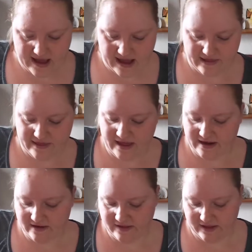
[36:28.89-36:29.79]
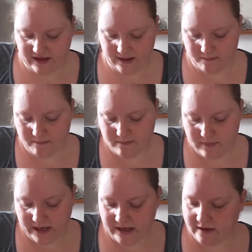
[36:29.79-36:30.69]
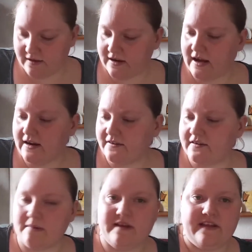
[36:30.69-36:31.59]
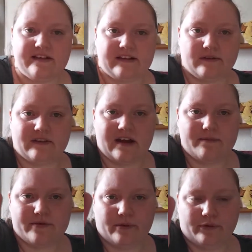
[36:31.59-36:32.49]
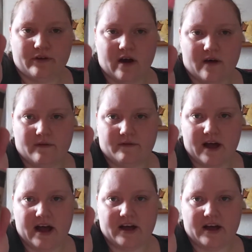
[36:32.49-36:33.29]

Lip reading: And then the colours come in these little tiny balls of